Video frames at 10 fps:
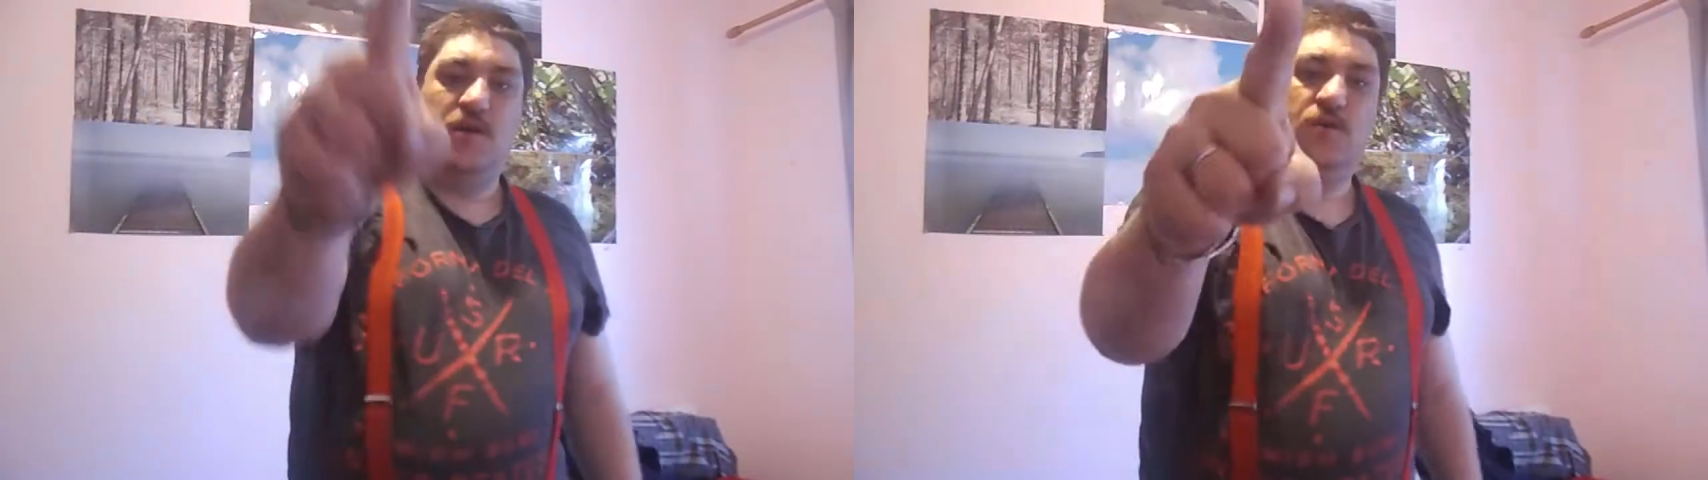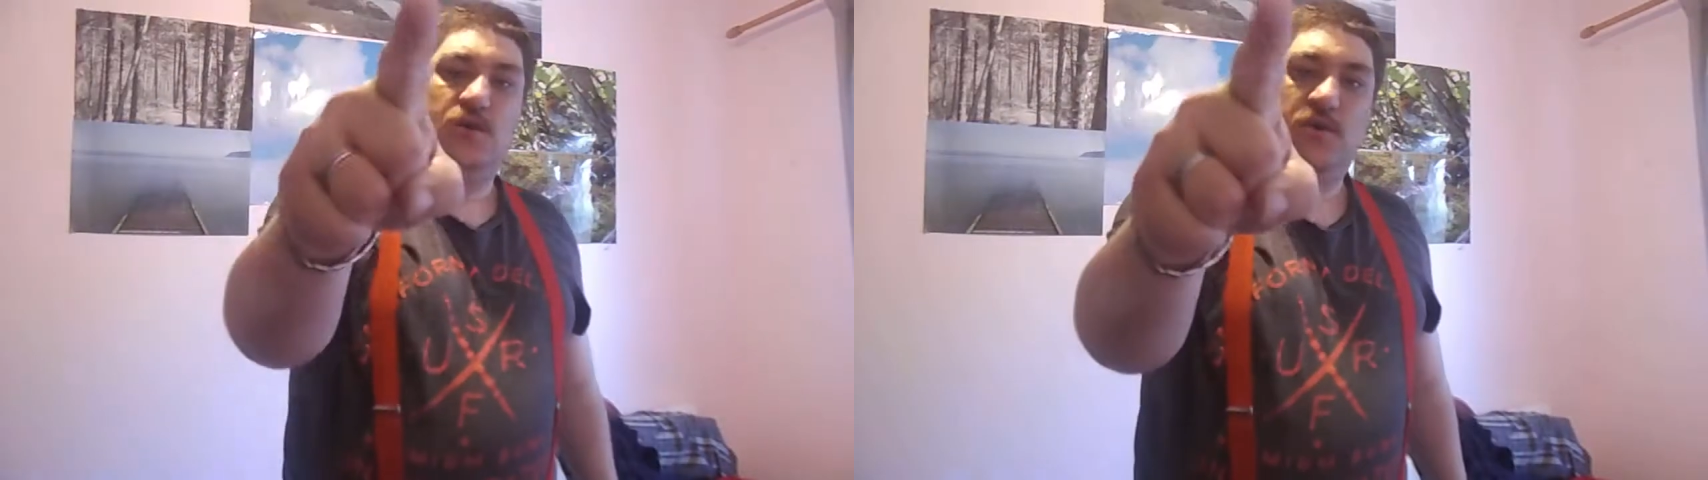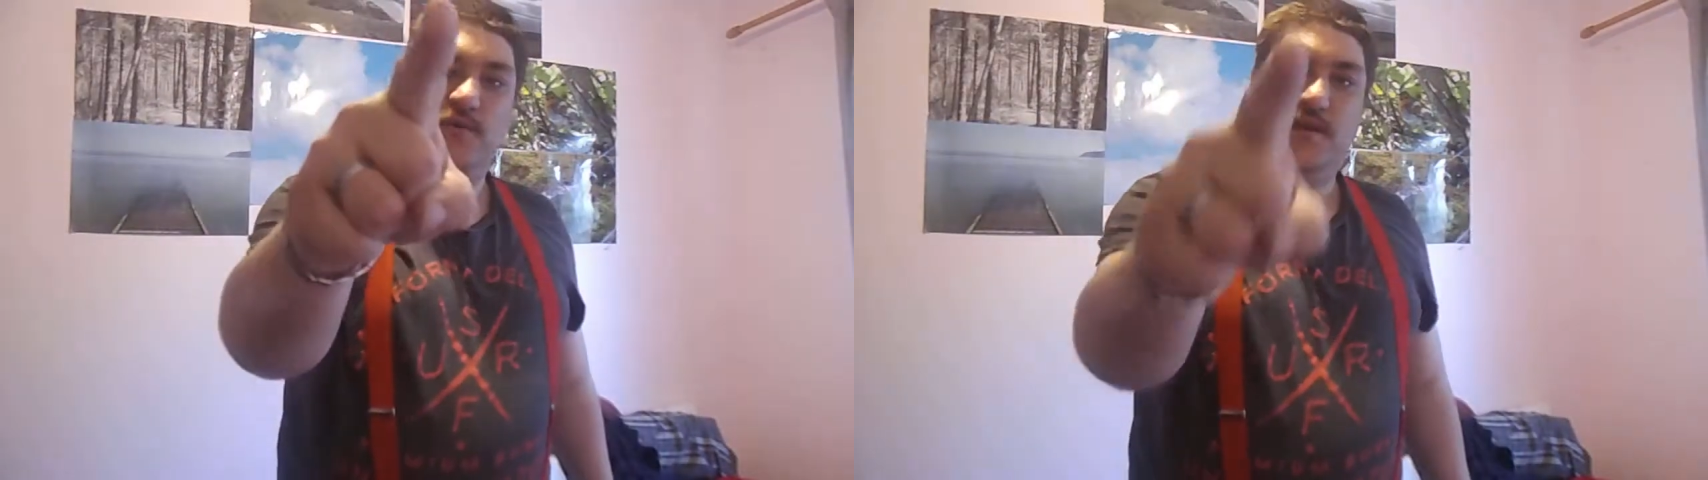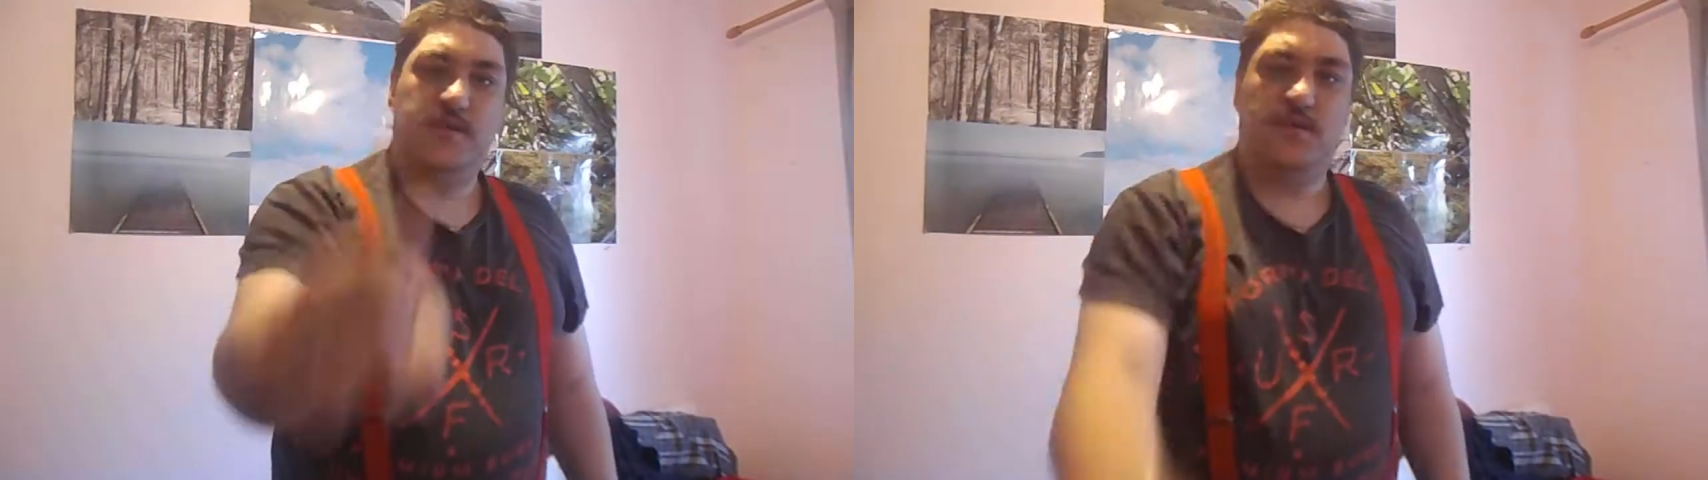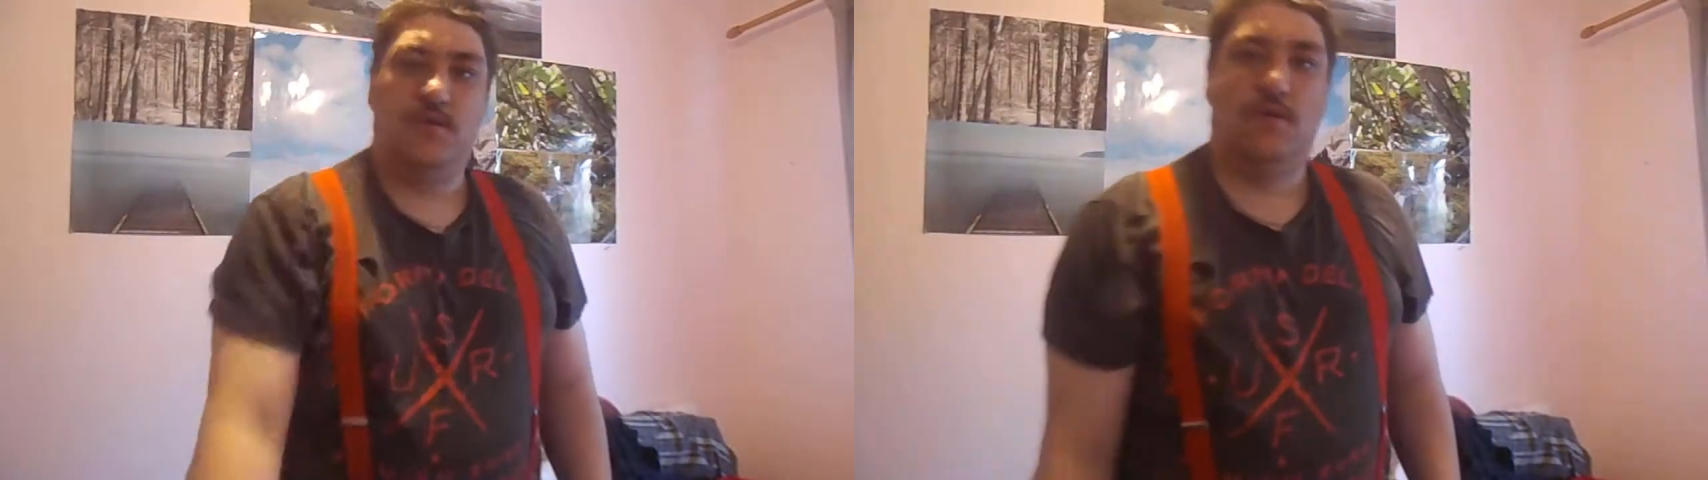all loonies and
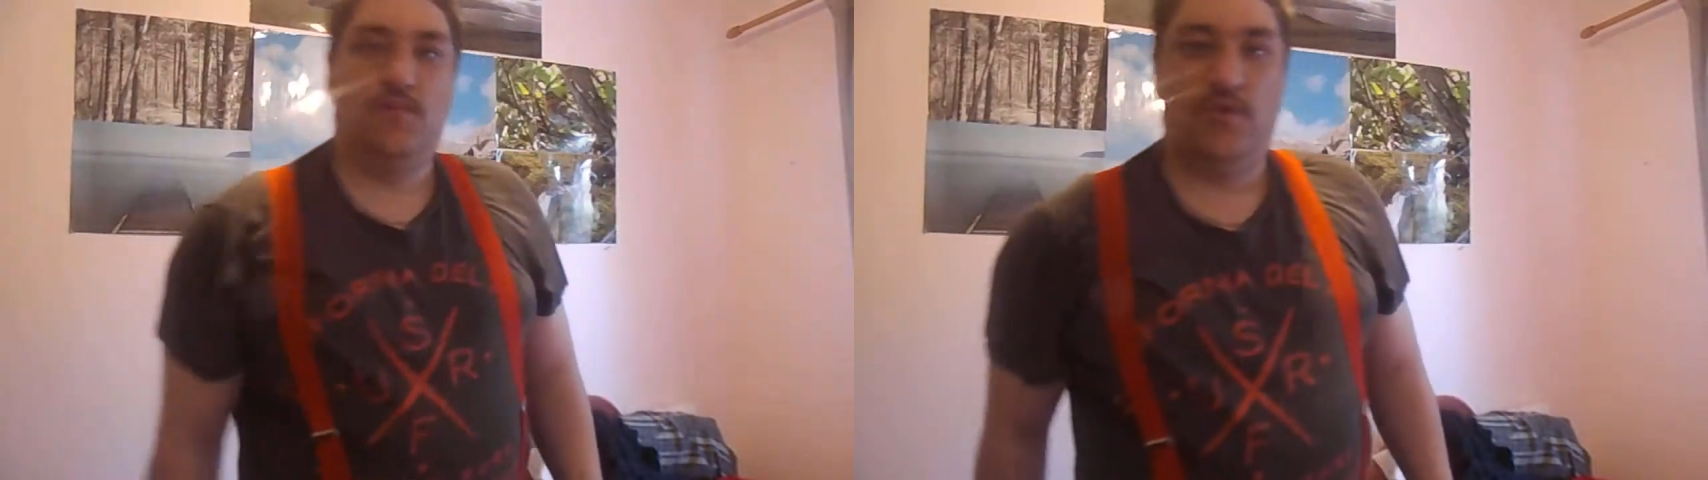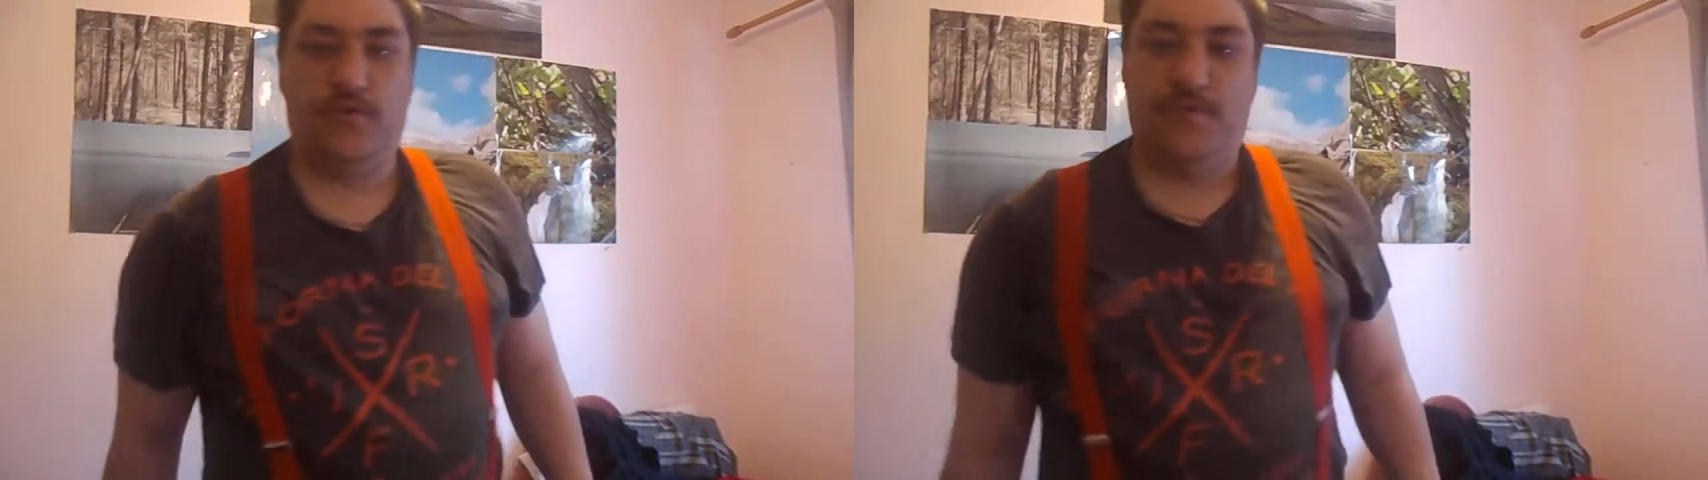normals,